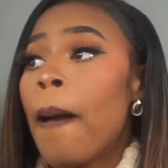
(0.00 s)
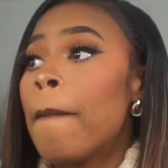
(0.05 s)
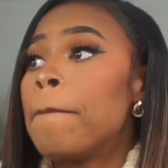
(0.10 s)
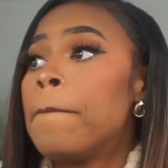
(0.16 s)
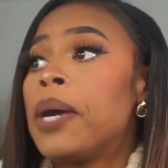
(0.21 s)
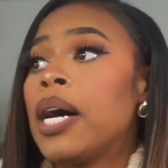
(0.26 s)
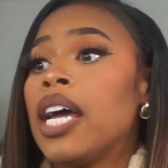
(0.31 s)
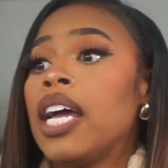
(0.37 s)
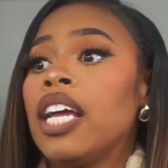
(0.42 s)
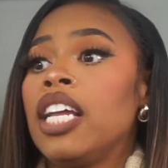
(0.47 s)

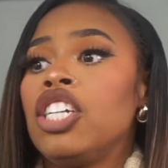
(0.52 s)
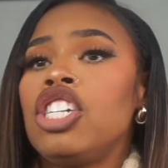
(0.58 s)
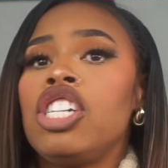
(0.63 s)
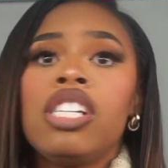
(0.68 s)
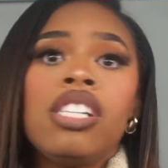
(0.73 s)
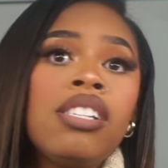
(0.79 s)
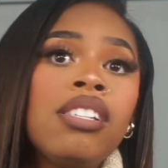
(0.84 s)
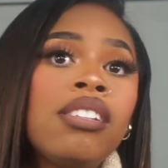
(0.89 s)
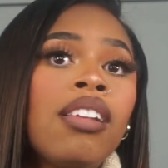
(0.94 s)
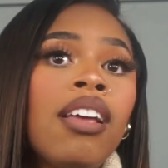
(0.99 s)
But
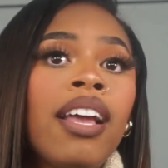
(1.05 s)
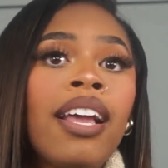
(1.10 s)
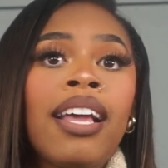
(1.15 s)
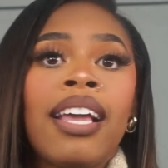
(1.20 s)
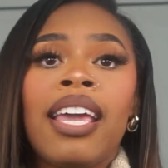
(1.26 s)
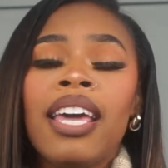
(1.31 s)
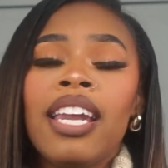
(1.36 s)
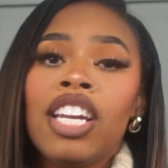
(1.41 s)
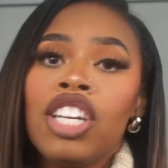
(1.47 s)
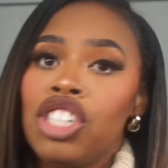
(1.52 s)
just
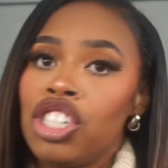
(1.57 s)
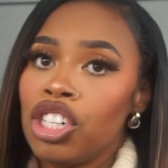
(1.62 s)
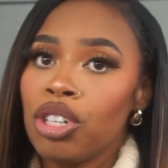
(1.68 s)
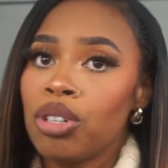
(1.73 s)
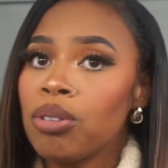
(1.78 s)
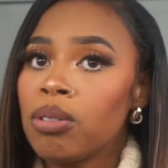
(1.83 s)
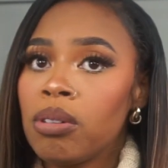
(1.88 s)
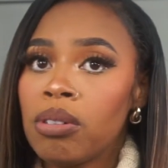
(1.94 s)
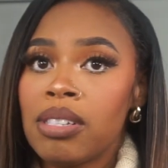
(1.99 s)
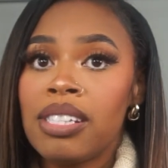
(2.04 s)
get a
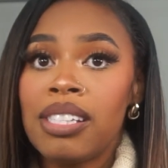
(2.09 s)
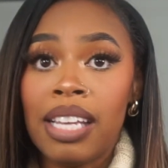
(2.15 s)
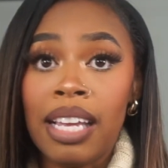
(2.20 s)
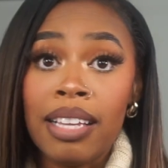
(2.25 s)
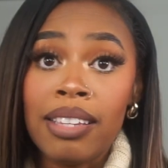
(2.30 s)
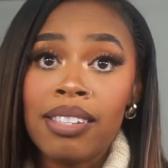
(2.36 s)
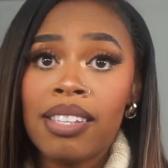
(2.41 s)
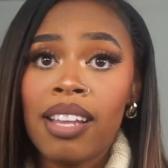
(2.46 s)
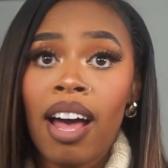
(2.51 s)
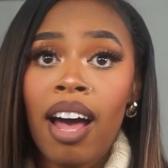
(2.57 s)
general
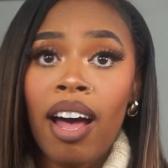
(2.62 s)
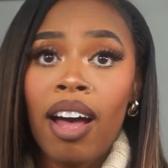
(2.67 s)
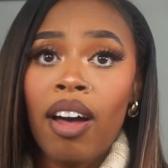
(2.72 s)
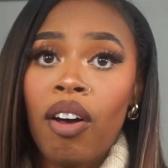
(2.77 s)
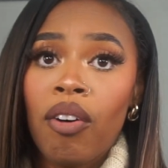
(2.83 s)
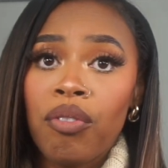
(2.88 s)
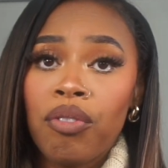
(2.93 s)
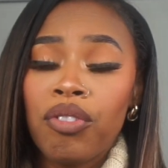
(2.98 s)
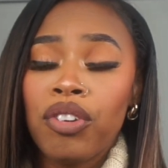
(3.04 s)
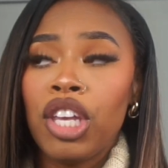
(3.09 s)
sense
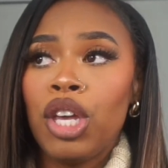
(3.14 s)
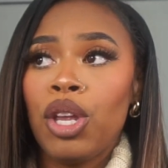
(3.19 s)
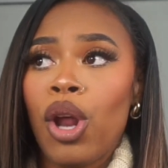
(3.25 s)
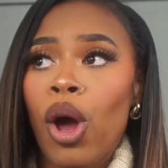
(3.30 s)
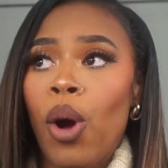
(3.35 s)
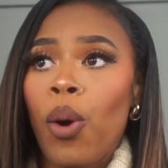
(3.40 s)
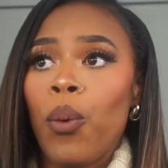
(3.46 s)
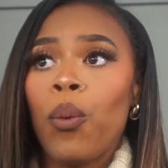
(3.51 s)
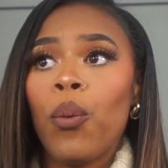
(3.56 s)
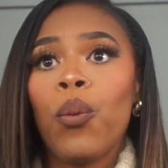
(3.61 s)
of
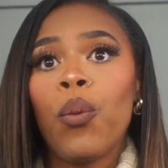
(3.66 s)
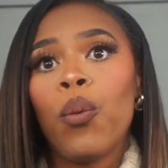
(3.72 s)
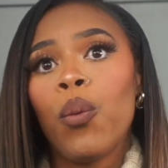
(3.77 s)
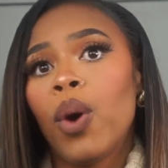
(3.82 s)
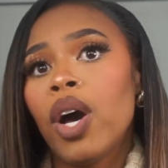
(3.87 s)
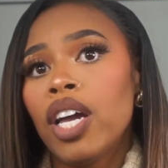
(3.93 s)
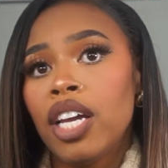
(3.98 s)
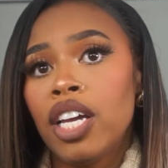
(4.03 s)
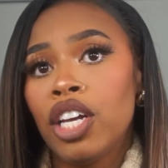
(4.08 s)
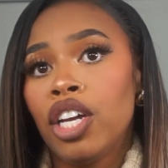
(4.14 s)

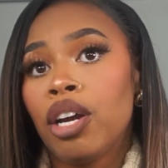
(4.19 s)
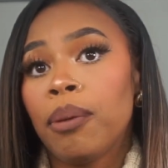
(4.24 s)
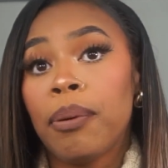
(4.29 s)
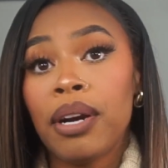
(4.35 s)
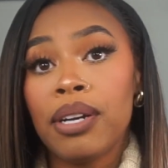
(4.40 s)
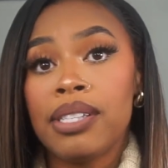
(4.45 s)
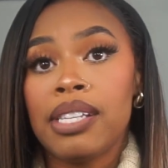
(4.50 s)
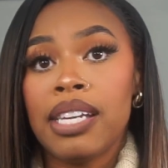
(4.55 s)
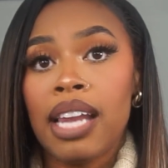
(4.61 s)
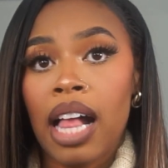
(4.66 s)
what your
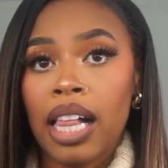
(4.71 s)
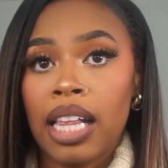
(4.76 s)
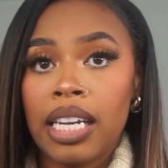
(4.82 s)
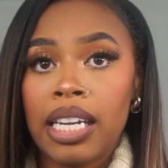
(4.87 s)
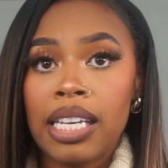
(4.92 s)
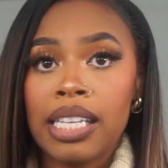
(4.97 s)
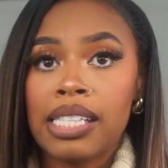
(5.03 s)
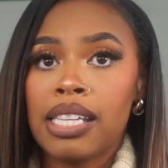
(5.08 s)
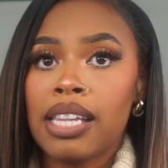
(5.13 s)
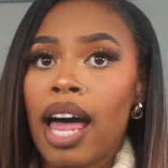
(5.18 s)
personality
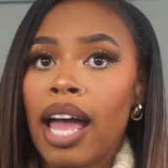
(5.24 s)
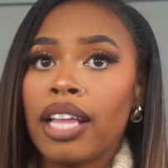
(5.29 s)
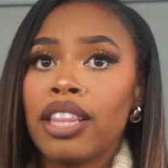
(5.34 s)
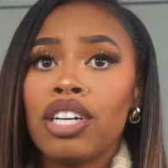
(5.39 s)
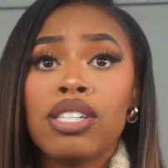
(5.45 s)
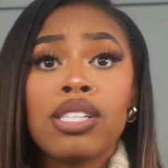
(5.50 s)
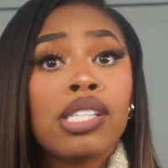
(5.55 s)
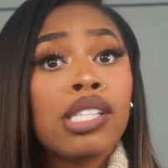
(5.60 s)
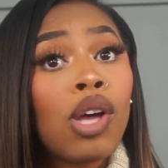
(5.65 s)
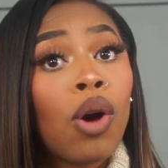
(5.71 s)
is like.
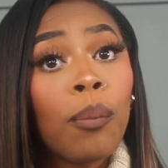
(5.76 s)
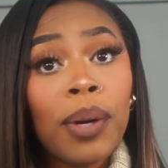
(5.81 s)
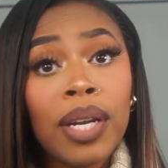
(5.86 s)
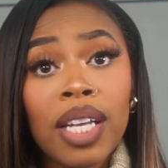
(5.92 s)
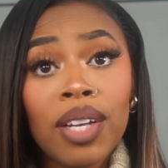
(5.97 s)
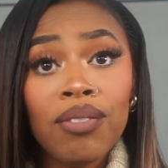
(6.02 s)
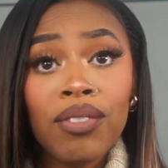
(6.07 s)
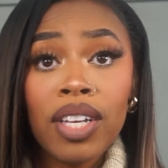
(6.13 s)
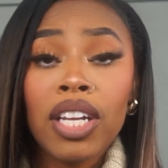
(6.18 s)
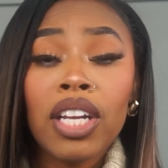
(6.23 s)
There's so many
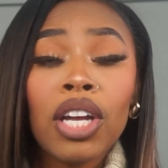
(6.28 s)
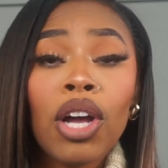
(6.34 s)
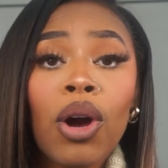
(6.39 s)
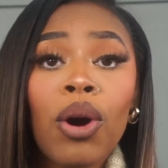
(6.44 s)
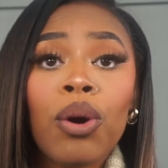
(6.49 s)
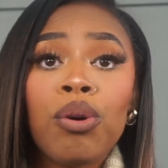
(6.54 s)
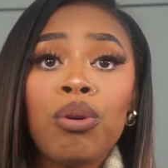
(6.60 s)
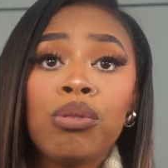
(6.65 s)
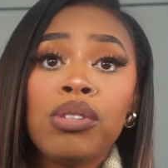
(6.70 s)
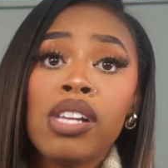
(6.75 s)

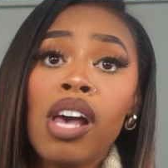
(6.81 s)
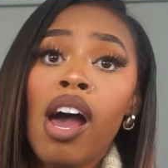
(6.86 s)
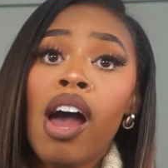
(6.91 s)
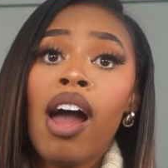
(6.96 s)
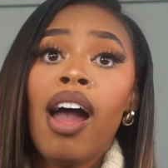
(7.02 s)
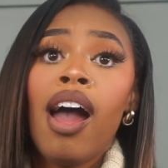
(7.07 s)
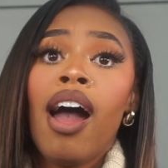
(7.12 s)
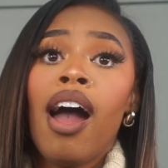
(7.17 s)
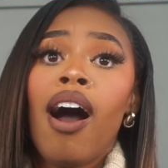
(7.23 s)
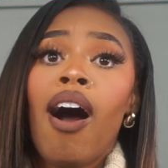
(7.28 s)
videos
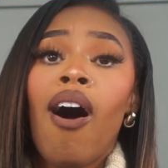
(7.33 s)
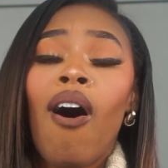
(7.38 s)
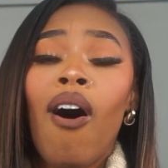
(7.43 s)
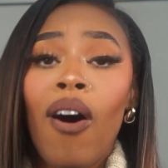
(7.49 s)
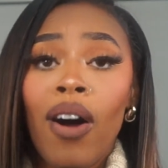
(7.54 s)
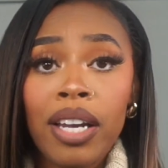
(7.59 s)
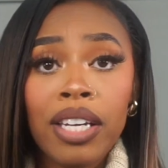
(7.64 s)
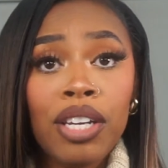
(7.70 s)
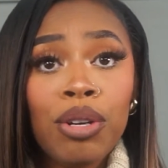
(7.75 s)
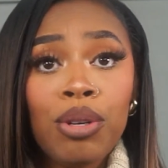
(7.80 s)

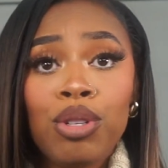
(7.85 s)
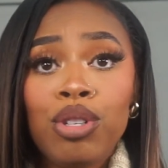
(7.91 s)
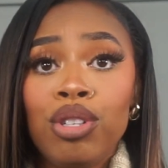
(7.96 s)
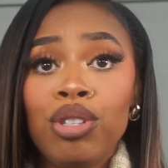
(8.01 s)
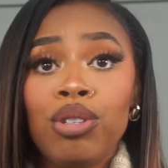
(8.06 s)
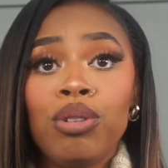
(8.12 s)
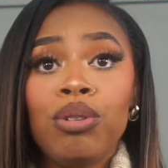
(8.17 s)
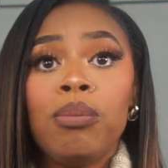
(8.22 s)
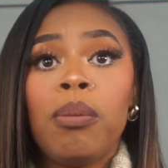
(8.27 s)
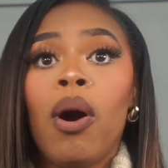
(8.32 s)
on
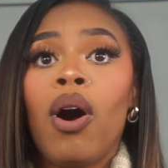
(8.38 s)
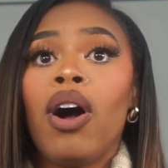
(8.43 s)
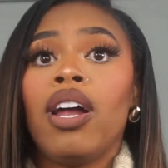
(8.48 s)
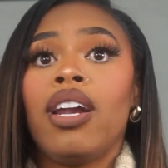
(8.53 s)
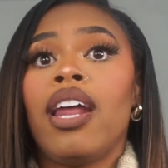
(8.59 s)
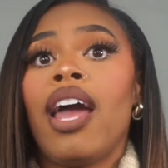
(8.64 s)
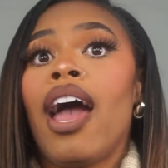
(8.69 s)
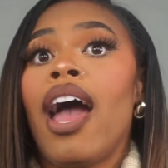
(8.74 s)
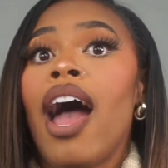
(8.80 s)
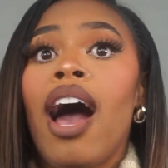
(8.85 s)
YouTube on
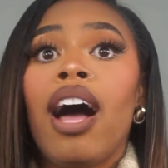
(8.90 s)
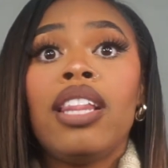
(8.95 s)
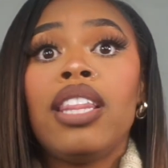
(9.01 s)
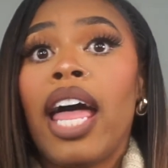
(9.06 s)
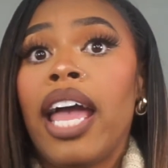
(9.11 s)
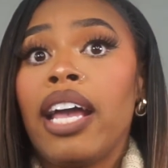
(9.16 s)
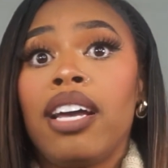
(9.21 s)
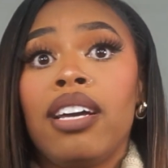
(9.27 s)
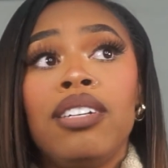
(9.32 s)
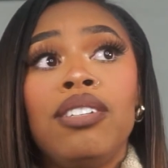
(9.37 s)
how,
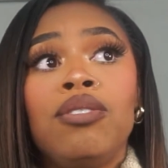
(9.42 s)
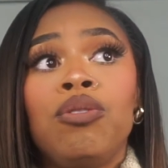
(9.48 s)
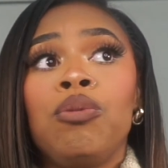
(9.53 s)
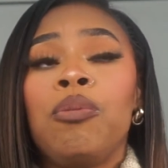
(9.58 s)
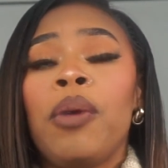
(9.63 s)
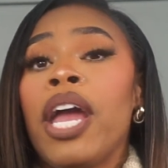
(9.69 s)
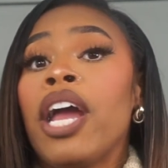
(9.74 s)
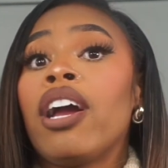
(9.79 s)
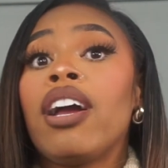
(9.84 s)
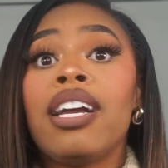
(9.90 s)
like,
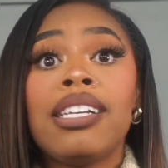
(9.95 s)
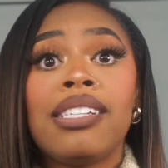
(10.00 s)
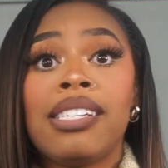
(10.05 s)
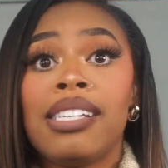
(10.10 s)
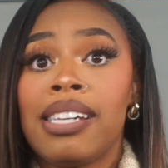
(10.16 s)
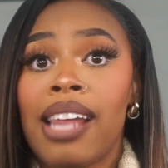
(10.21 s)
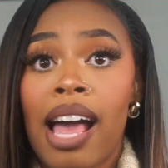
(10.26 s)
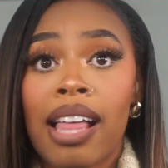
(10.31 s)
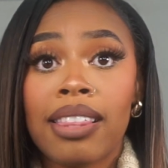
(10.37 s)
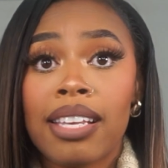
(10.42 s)
areas in
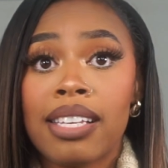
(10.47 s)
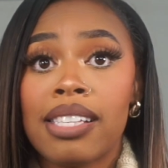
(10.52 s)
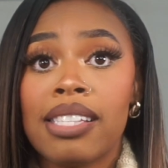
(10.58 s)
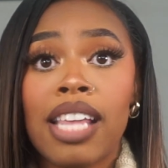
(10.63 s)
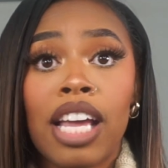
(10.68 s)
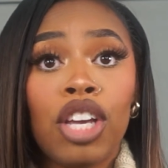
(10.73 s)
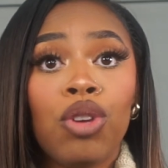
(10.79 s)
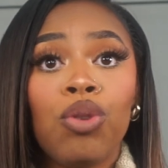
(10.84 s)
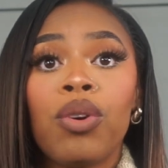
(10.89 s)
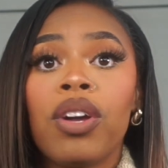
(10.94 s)
Dallas
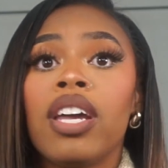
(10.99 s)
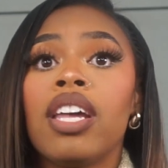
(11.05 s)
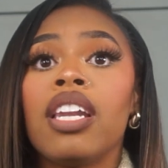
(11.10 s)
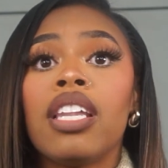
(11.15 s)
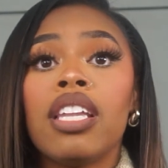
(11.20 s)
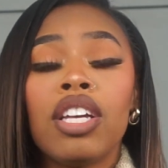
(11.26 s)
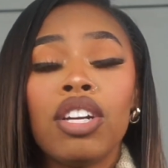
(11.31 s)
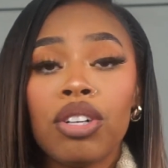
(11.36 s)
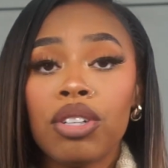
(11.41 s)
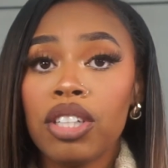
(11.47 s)
that you can
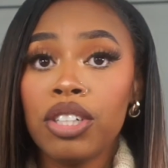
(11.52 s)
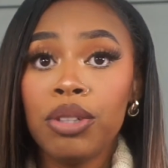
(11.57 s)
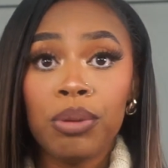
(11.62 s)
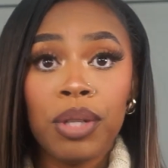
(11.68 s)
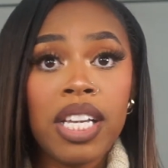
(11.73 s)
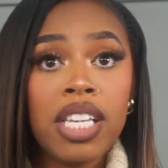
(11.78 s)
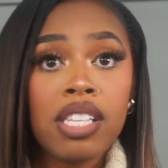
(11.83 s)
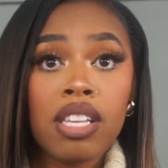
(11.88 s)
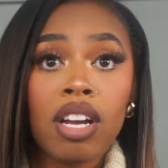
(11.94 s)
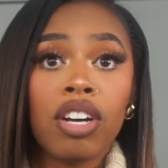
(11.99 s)
literally
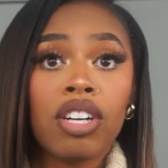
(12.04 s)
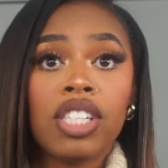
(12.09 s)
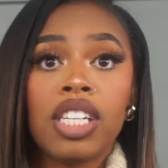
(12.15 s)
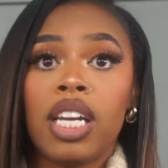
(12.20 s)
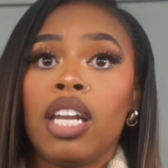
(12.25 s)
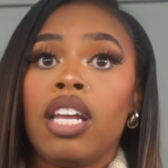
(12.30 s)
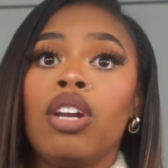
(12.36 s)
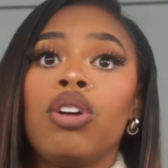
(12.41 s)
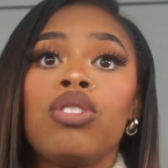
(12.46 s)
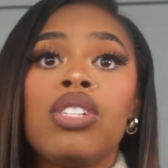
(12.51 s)
research, and
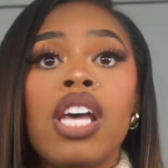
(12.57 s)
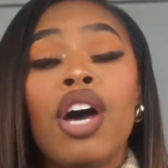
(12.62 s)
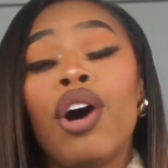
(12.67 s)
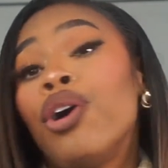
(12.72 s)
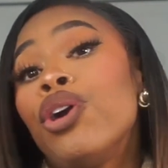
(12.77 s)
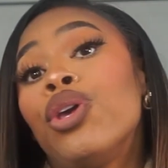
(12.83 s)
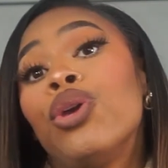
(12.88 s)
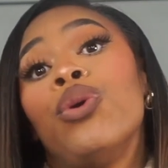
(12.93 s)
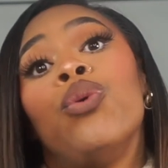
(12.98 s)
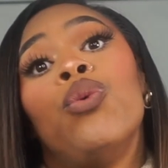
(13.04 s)
it'll tell
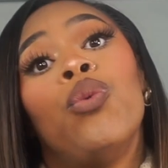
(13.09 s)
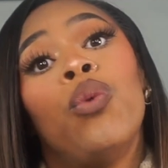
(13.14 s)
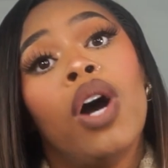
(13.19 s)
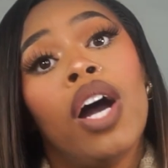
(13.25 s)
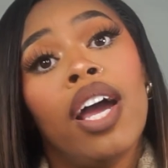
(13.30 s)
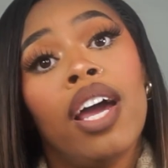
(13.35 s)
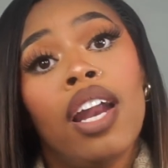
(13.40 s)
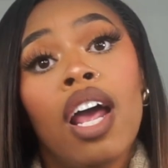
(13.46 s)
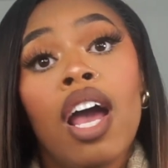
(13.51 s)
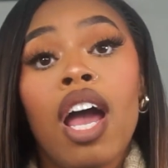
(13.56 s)
you what